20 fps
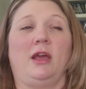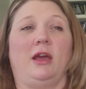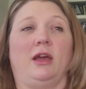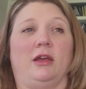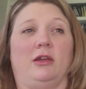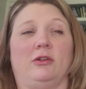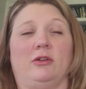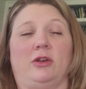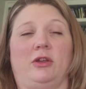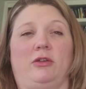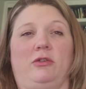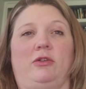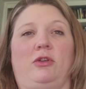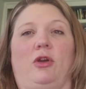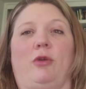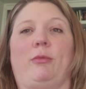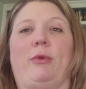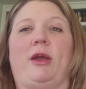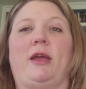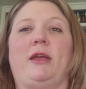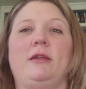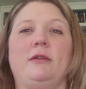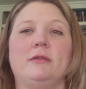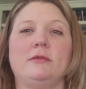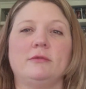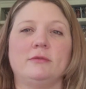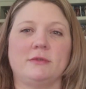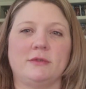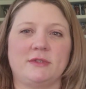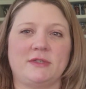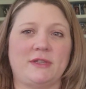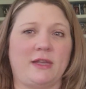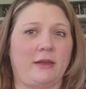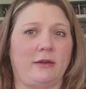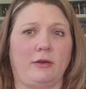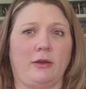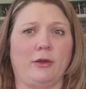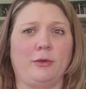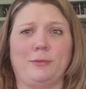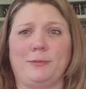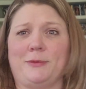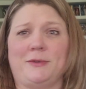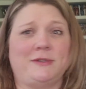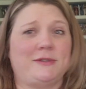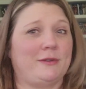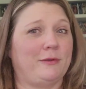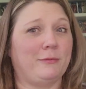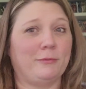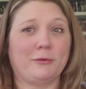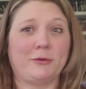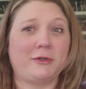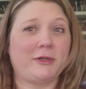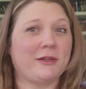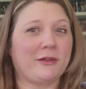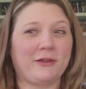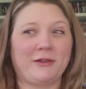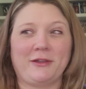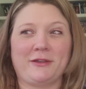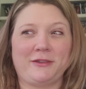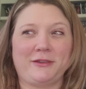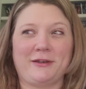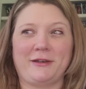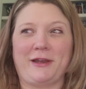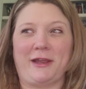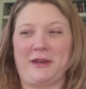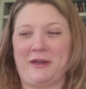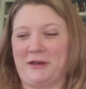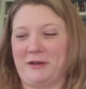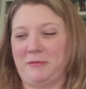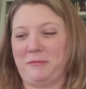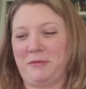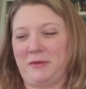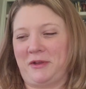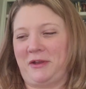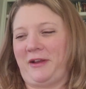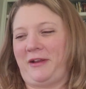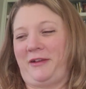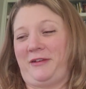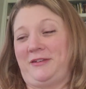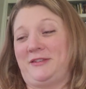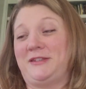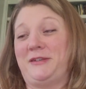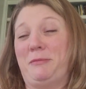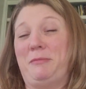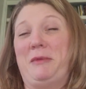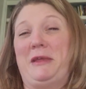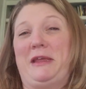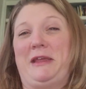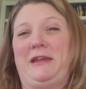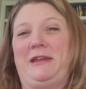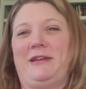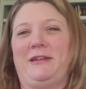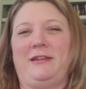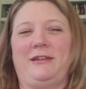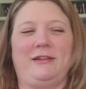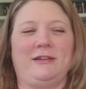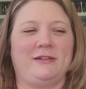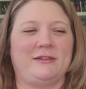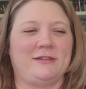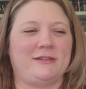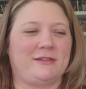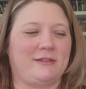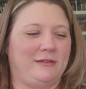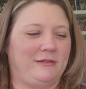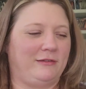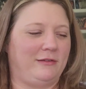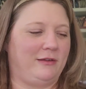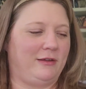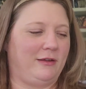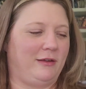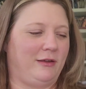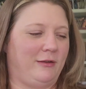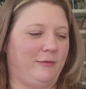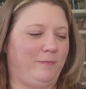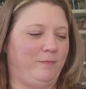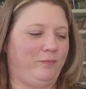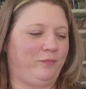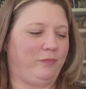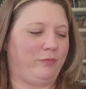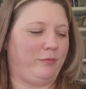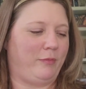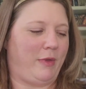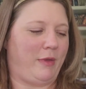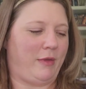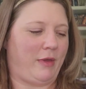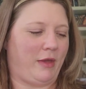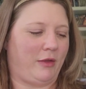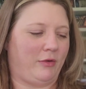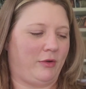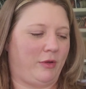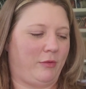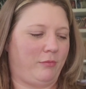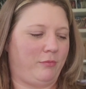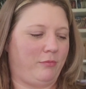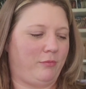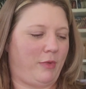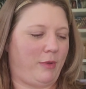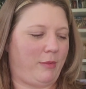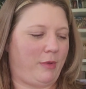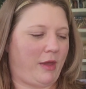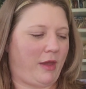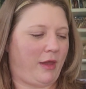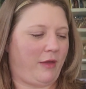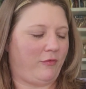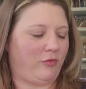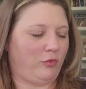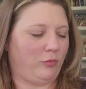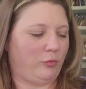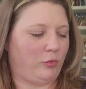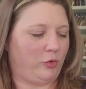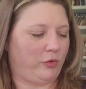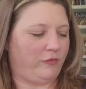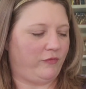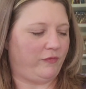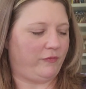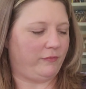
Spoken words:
I don't know, y'all might say nope, it's no more delicate than Ada, but to me it is, and maybe, I don't know, maybe I have a little more